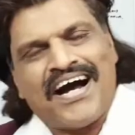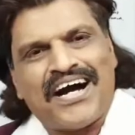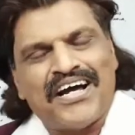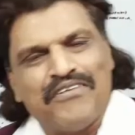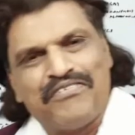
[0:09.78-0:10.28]

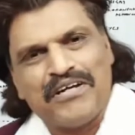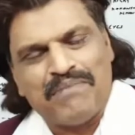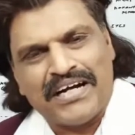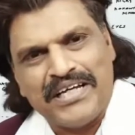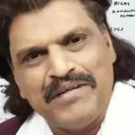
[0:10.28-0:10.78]
Hi
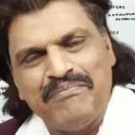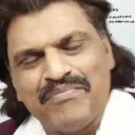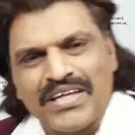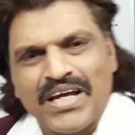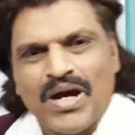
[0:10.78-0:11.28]
everybody,
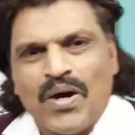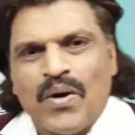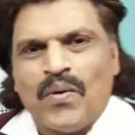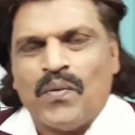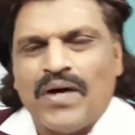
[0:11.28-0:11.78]

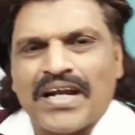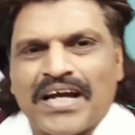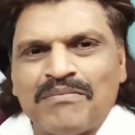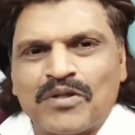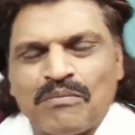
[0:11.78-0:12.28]

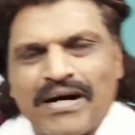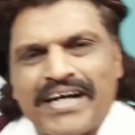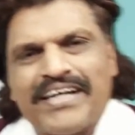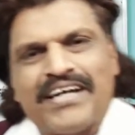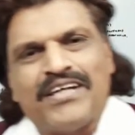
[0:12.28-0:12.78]
welcome to
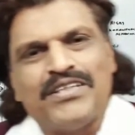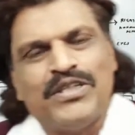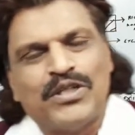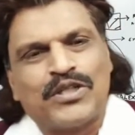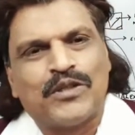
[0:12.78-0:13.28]
my
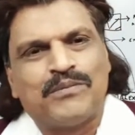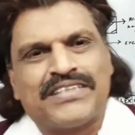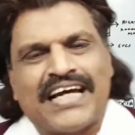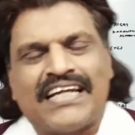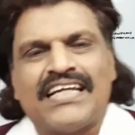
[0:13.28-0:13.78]
YouTube
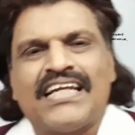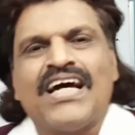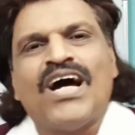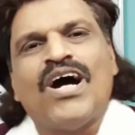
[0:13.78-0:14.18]
channel